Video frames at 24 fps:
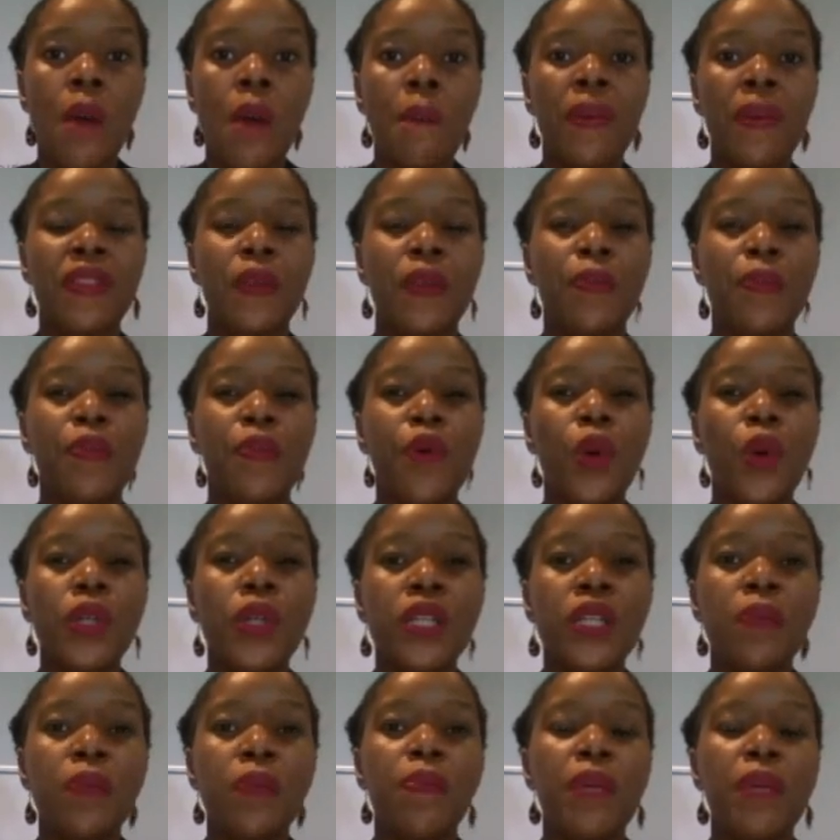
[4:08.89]
But the
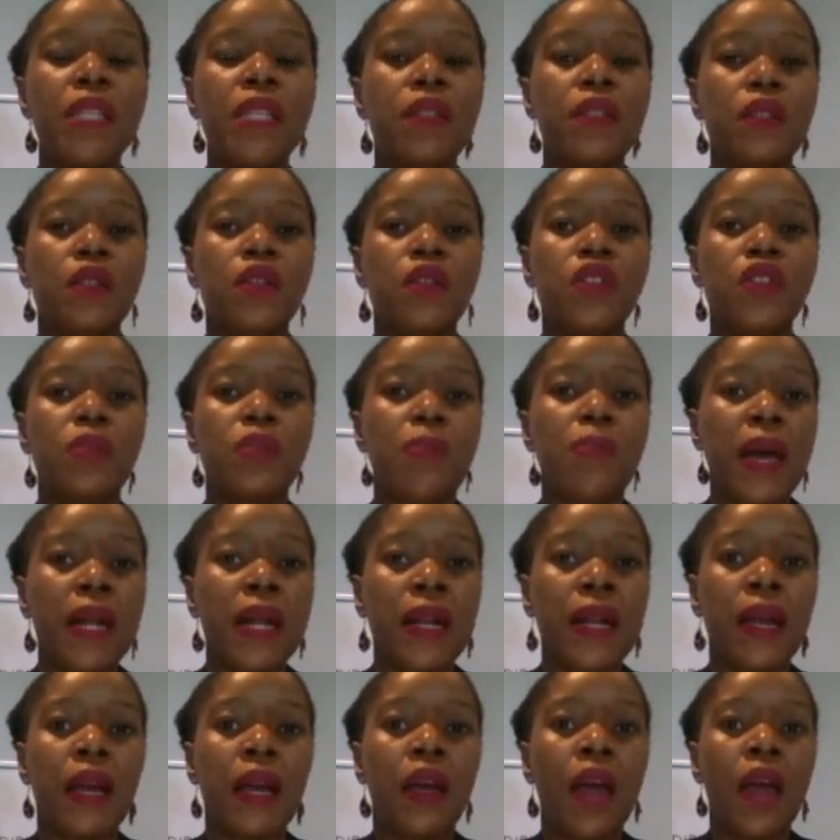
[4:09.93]
broader the business of
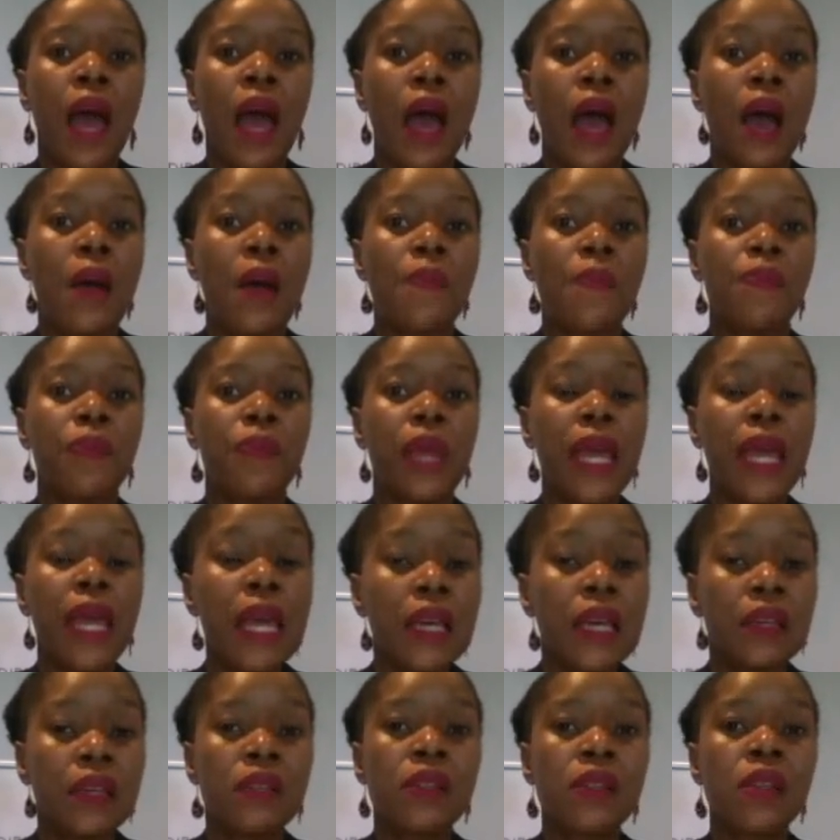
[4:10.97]
smuggling
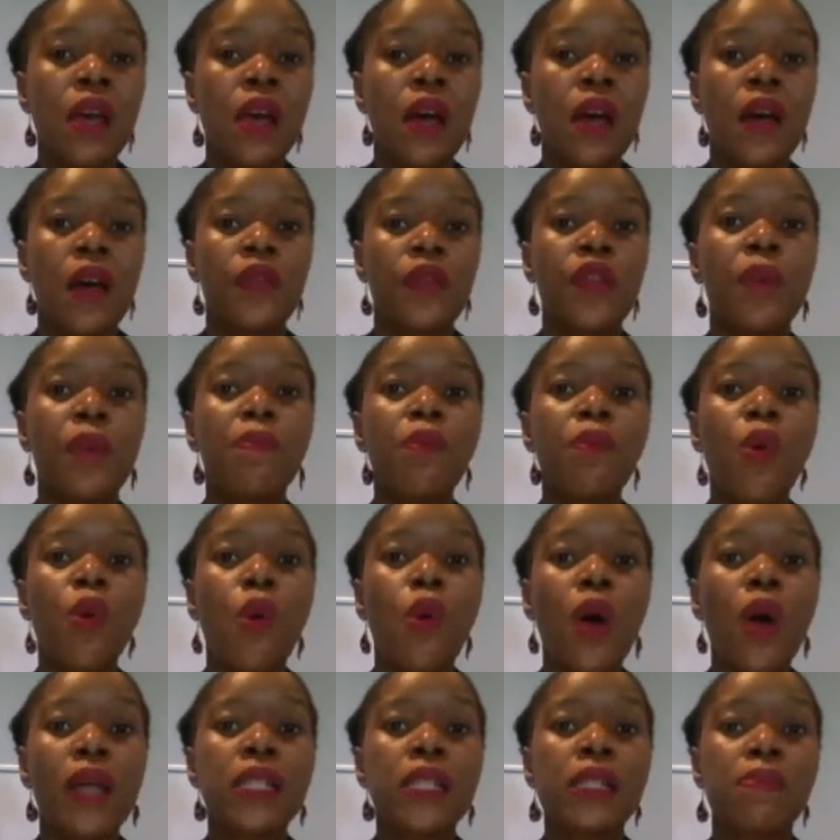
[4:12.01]
is, the
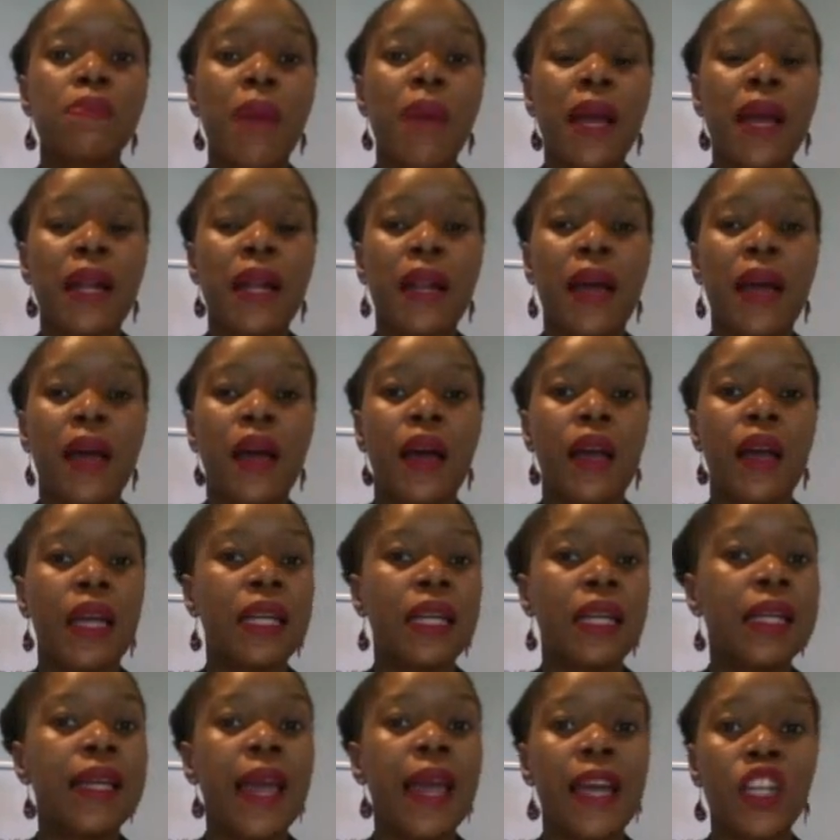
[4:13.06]
more a smuggler
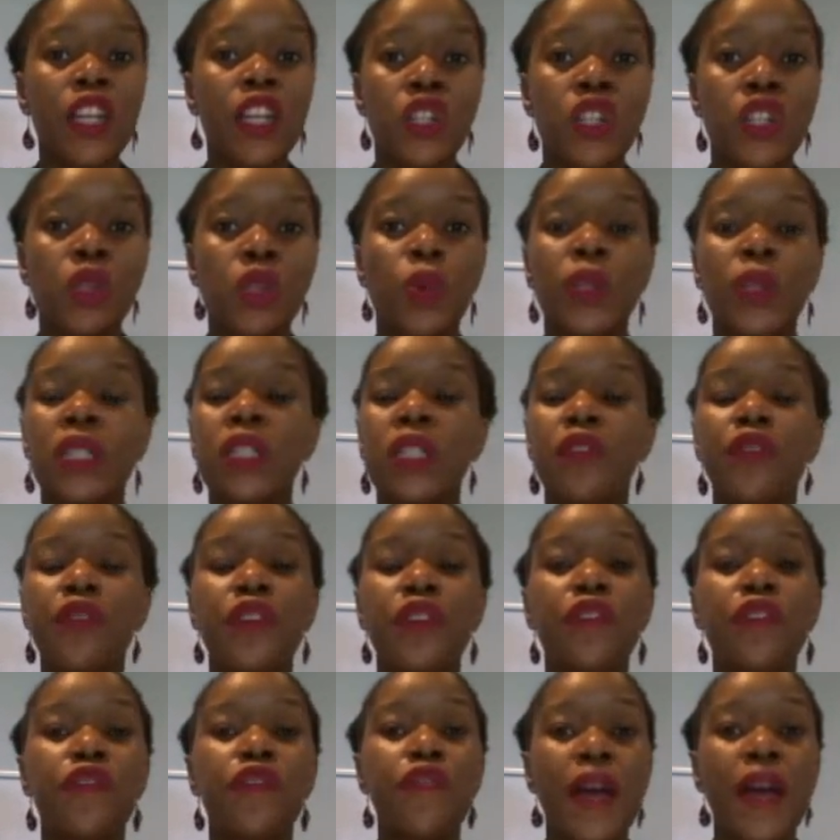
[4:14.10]
engages with
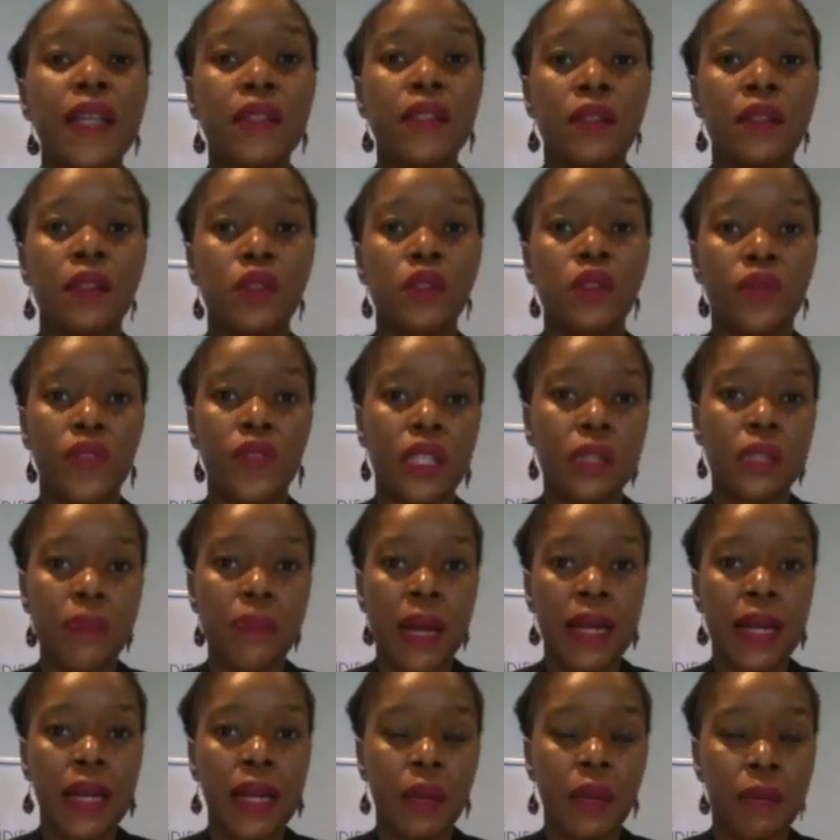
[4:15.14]
different facets of the
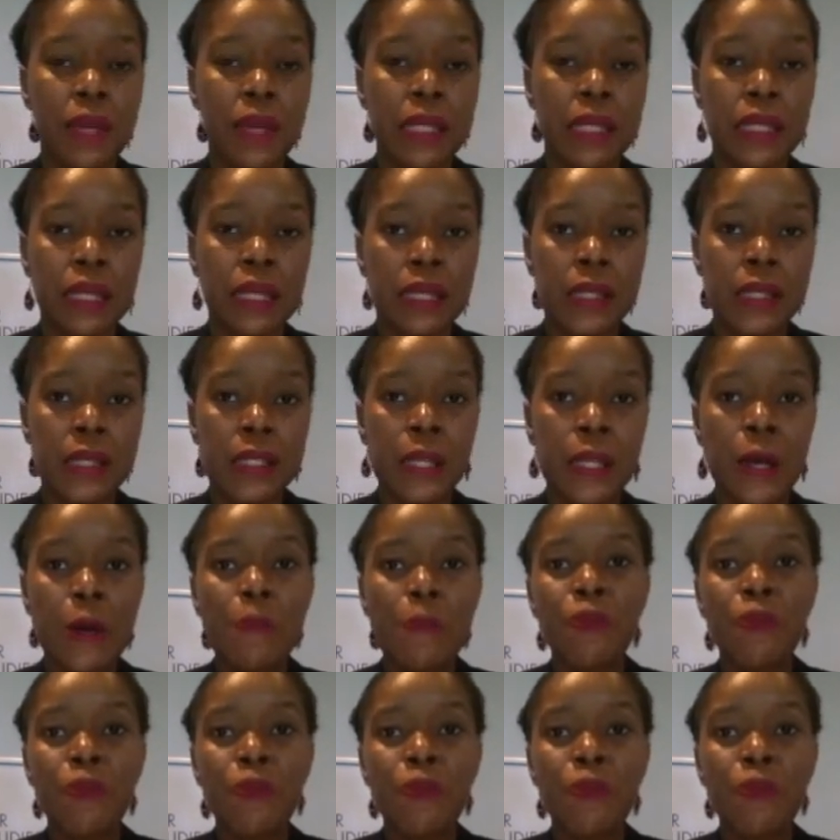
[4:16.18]
smuggling business.